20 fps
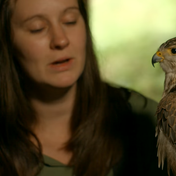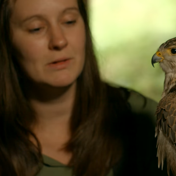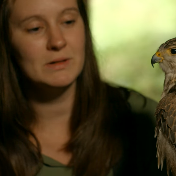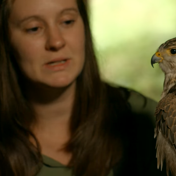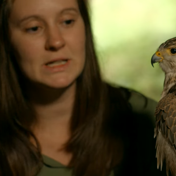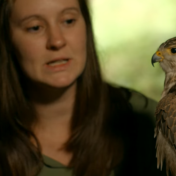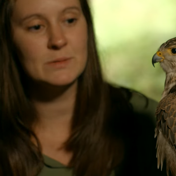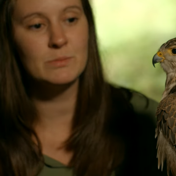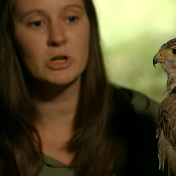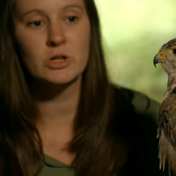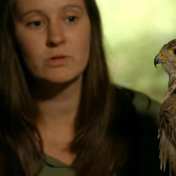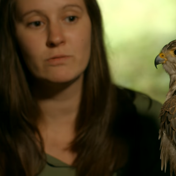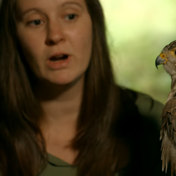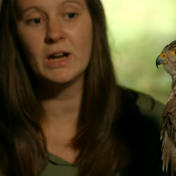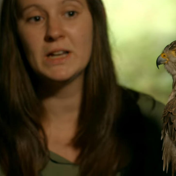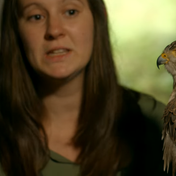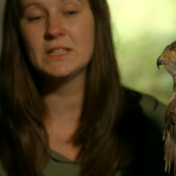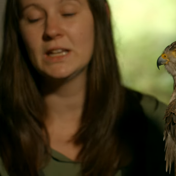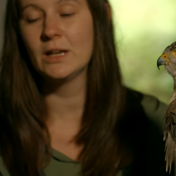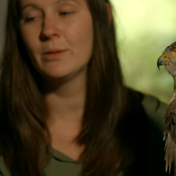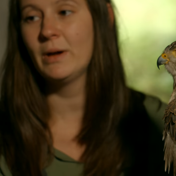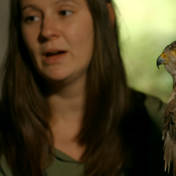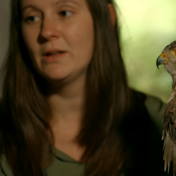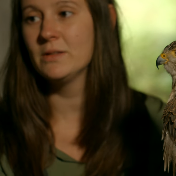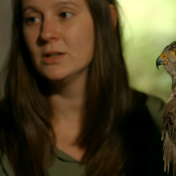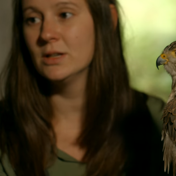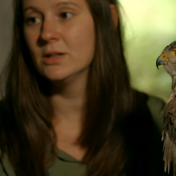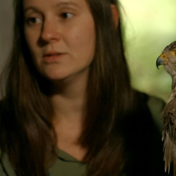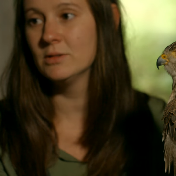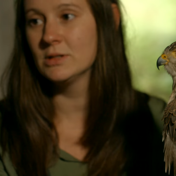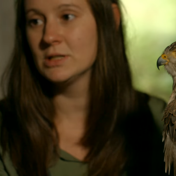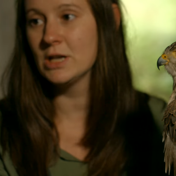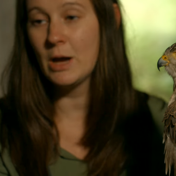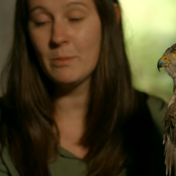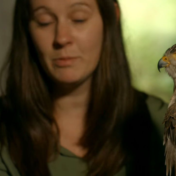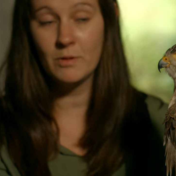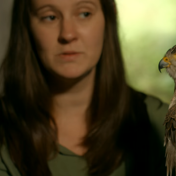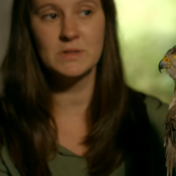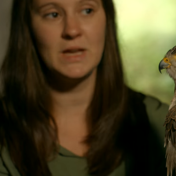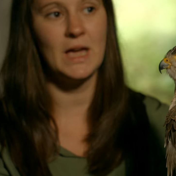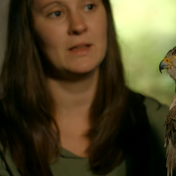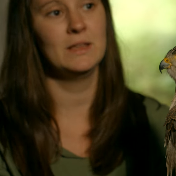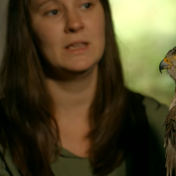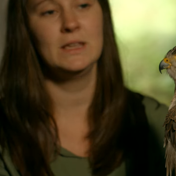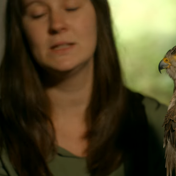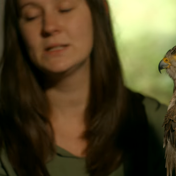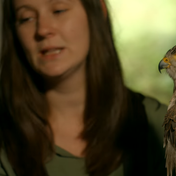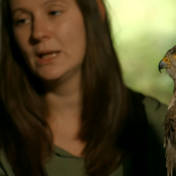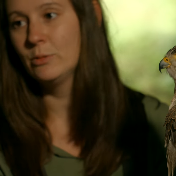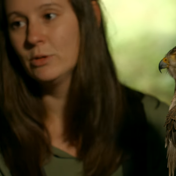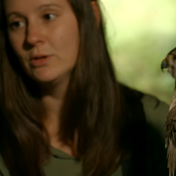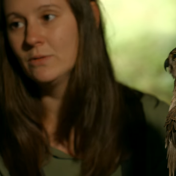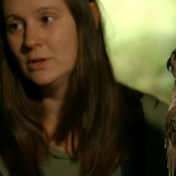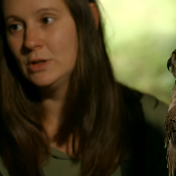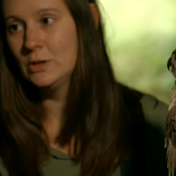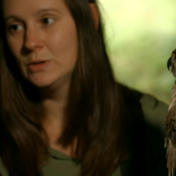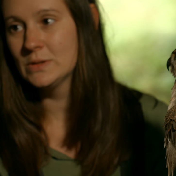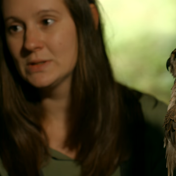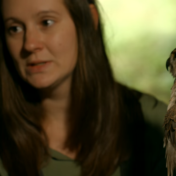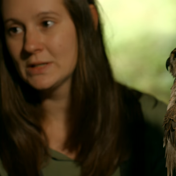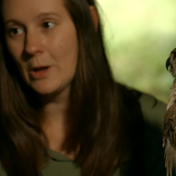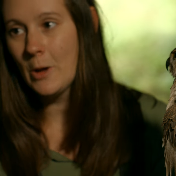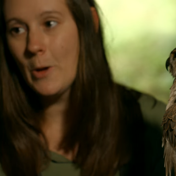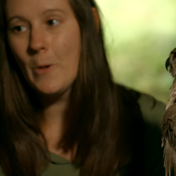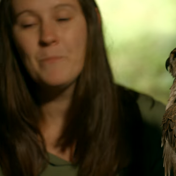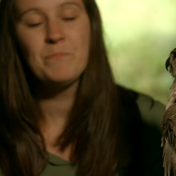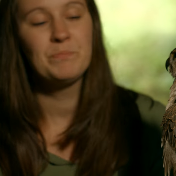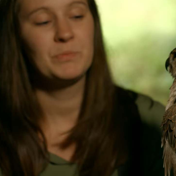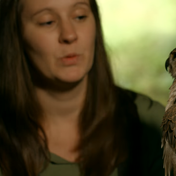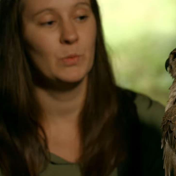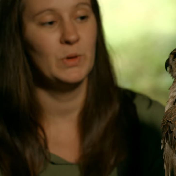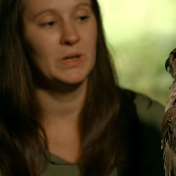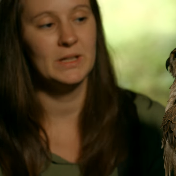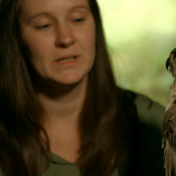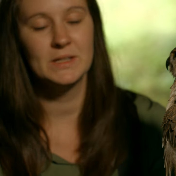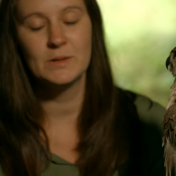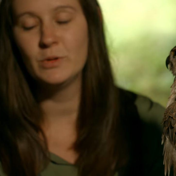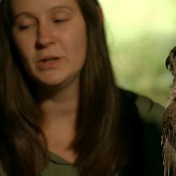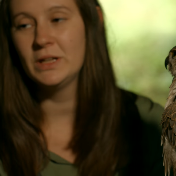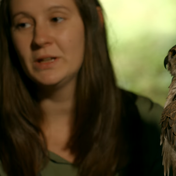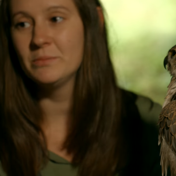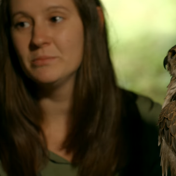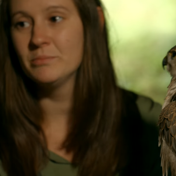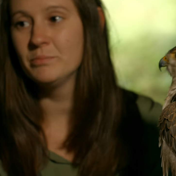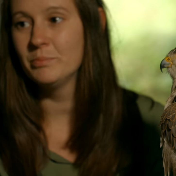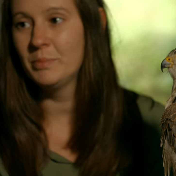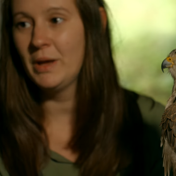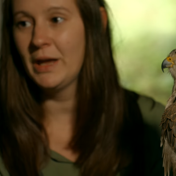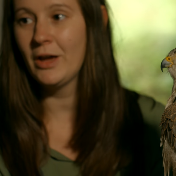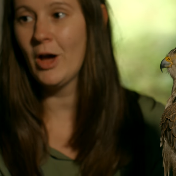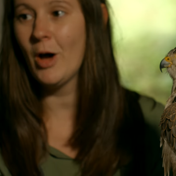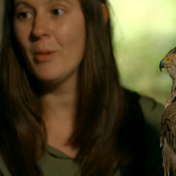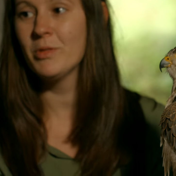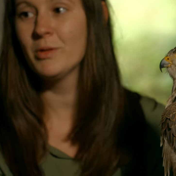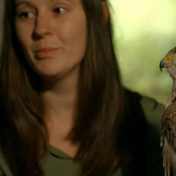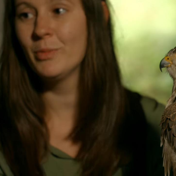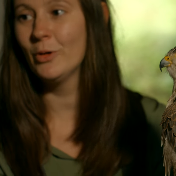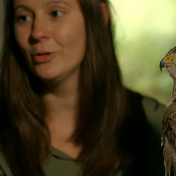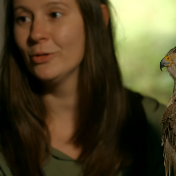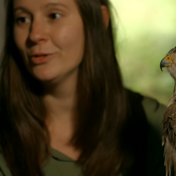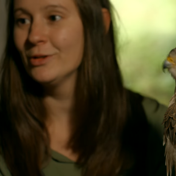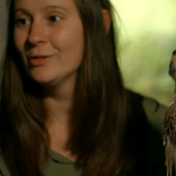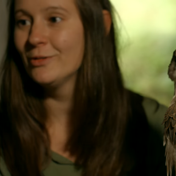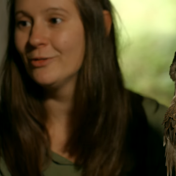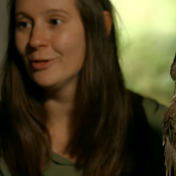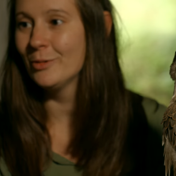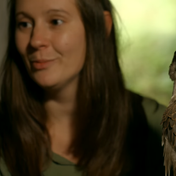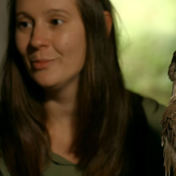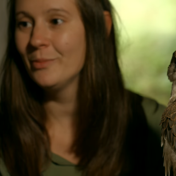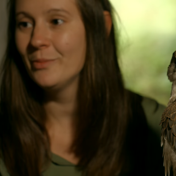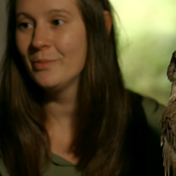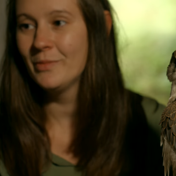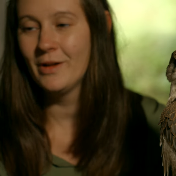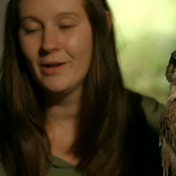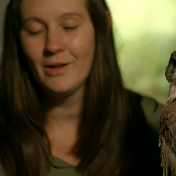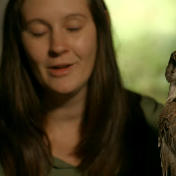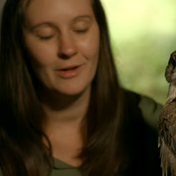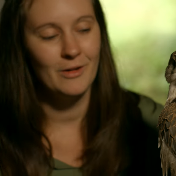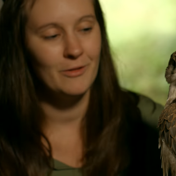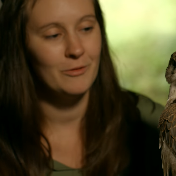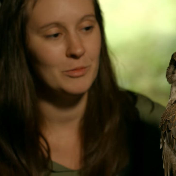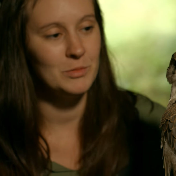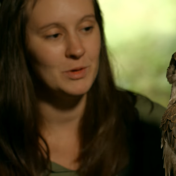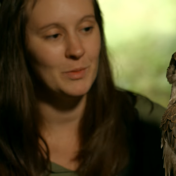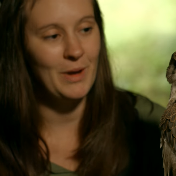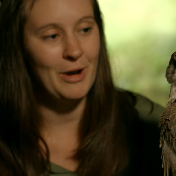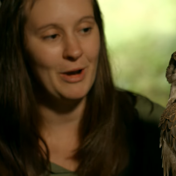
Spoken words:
there isn't as much writing about the type of techniques they would have used, we can pick up the bond from the